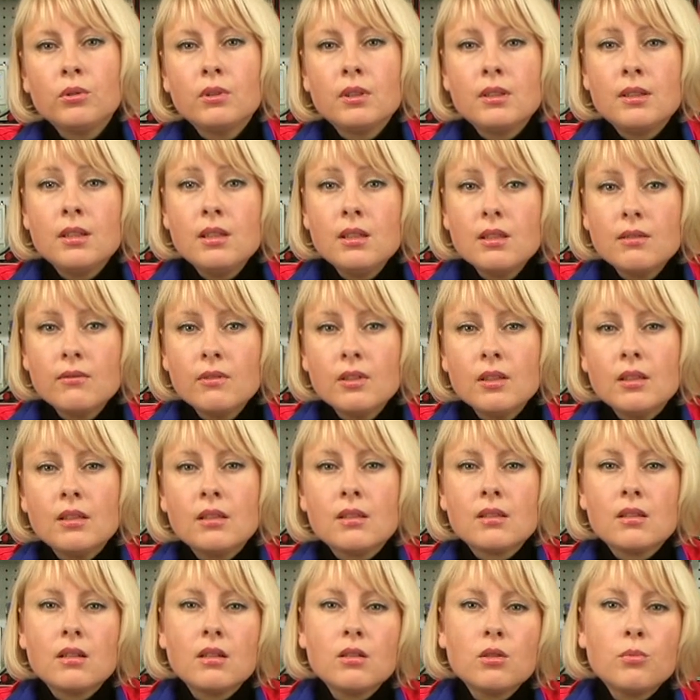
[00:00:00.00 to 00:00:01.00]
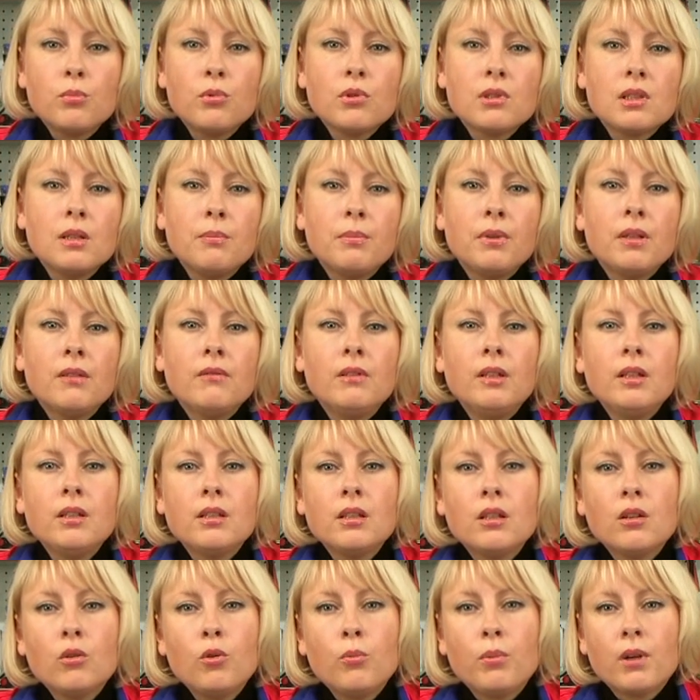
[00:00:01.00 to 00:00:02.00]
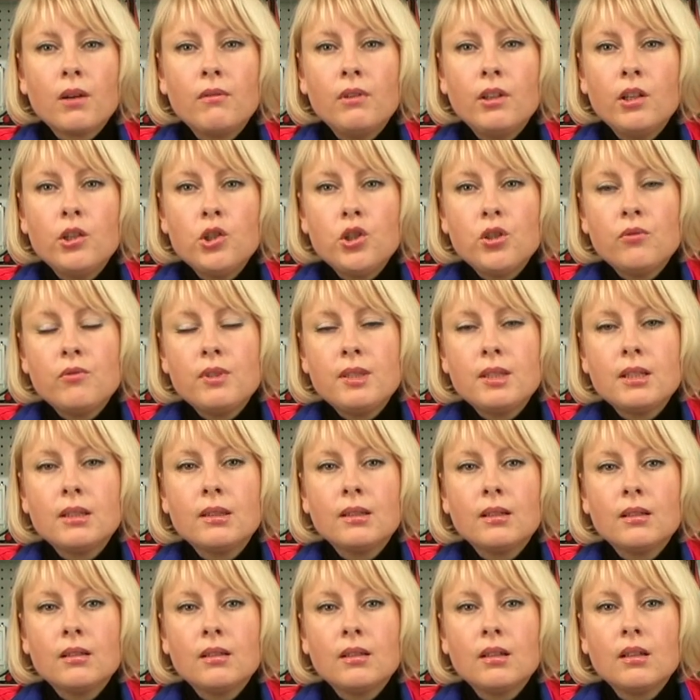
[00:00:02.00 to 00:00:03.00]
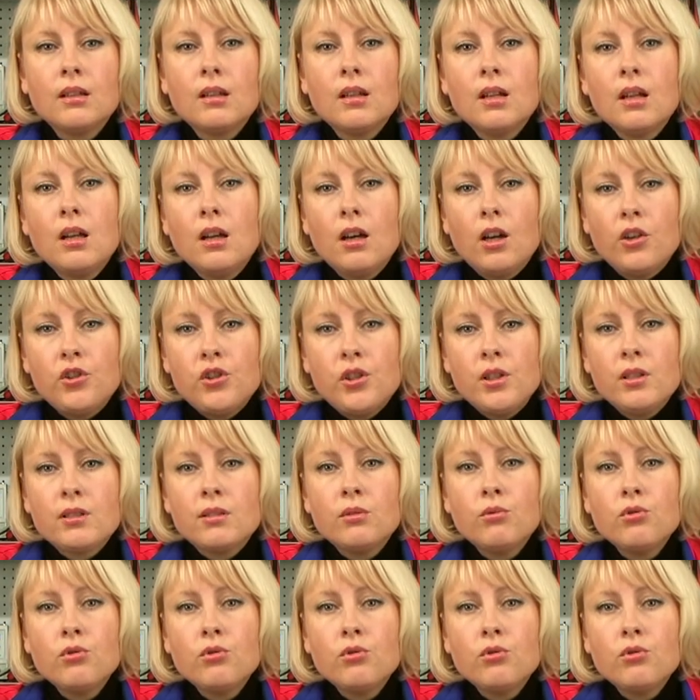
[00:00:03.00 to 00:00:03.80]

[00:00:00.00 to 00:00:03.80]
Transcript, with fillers: not immediately after the control signal, but within the required time.